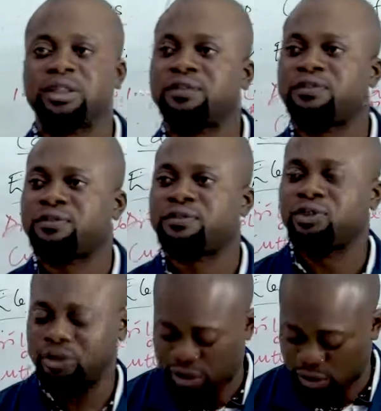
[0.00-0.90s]
If
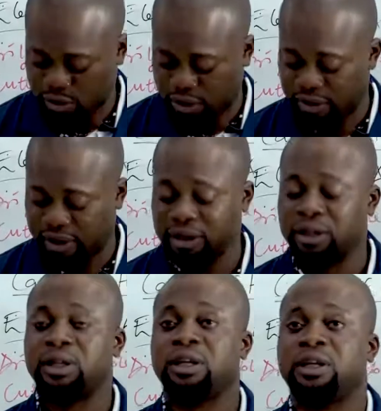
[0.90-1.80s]
not handled properly,
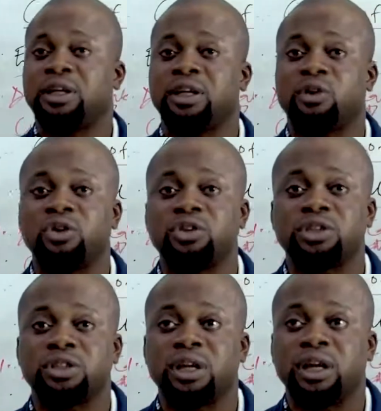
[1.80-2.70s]
it
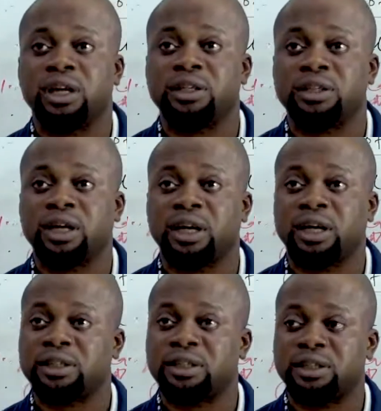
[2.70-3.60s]
cause electrical
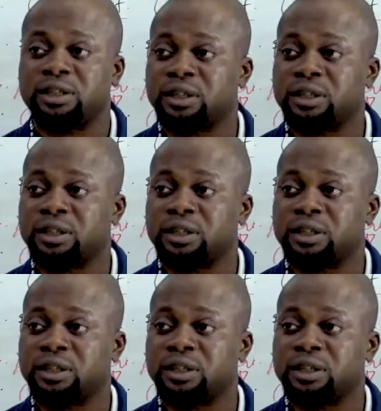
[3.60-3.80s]
accidents.